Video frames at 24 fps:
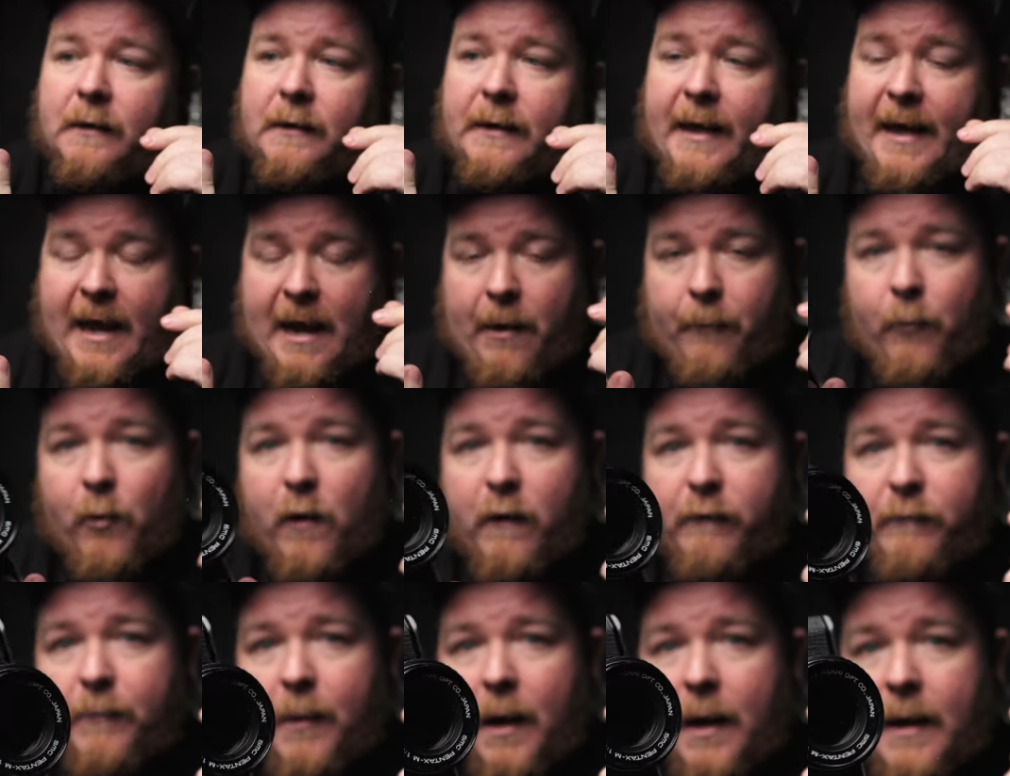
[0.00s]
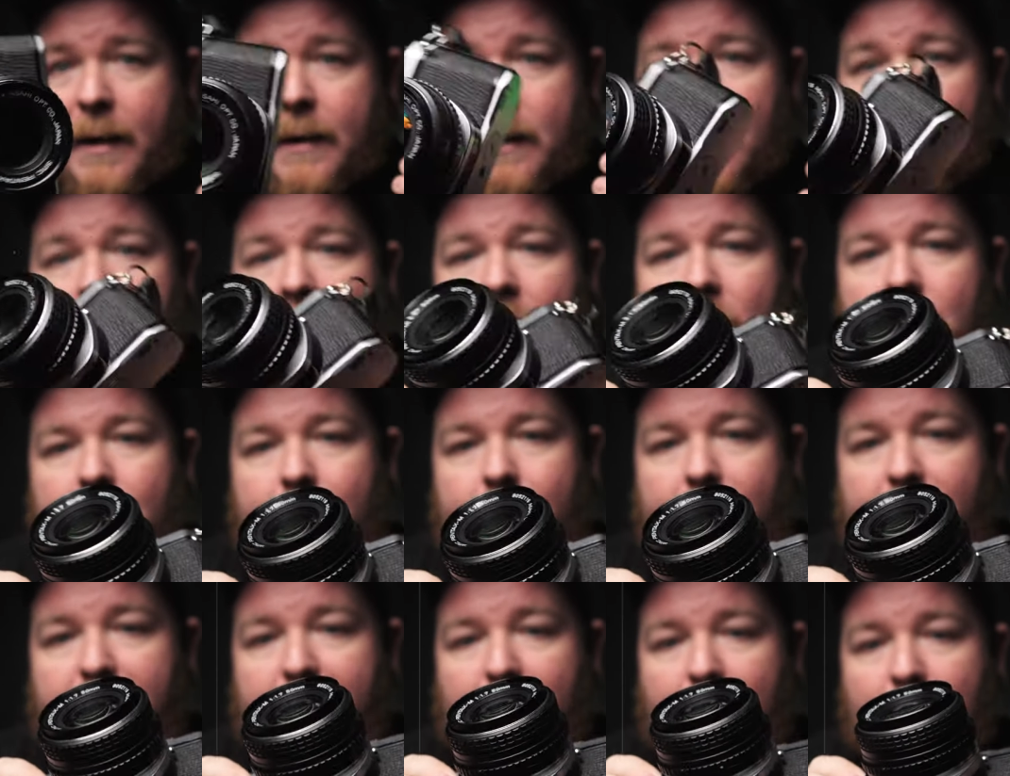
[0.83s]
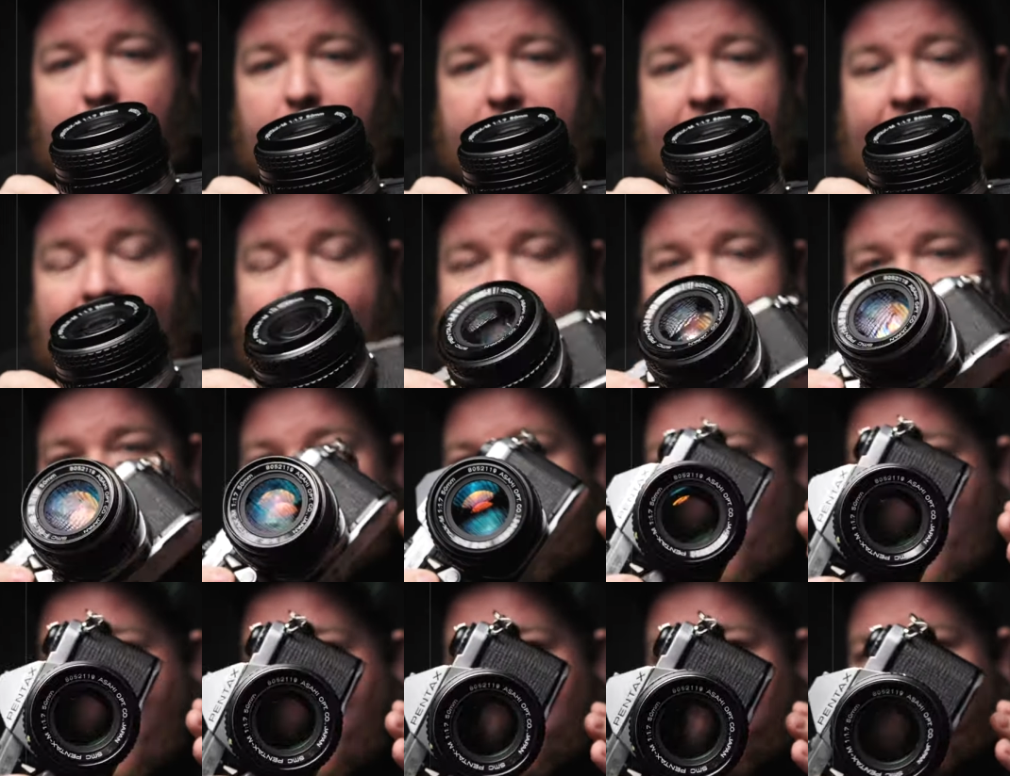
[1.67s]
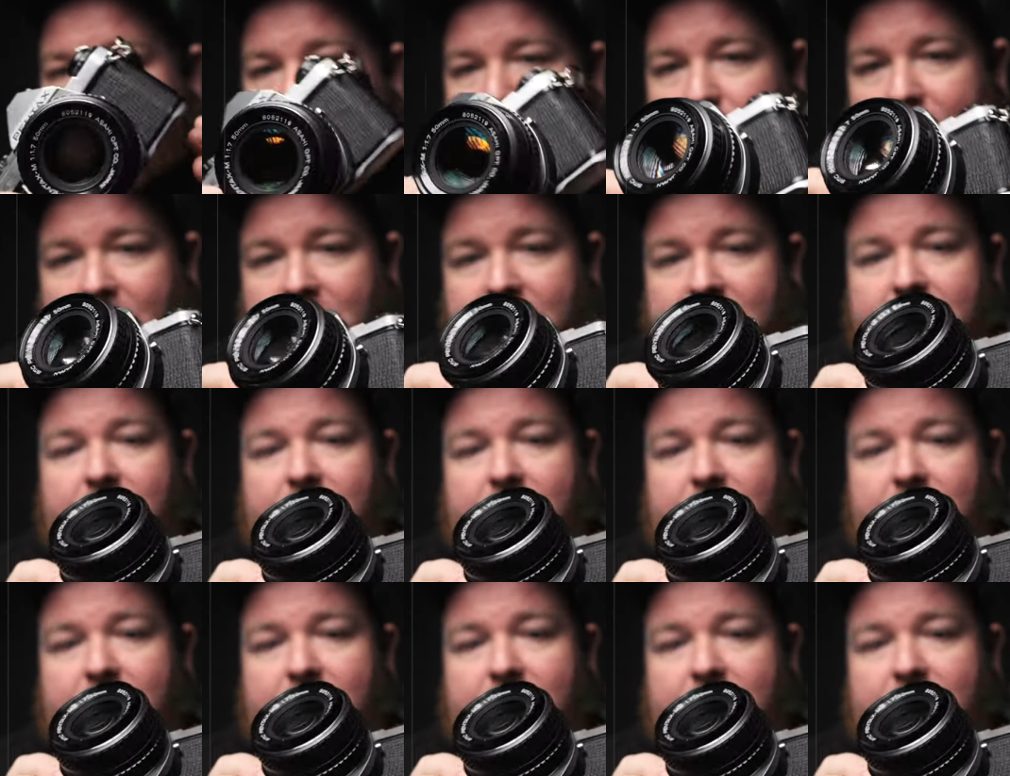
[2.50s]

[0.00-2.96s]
camera of mine, though it has no autofocus.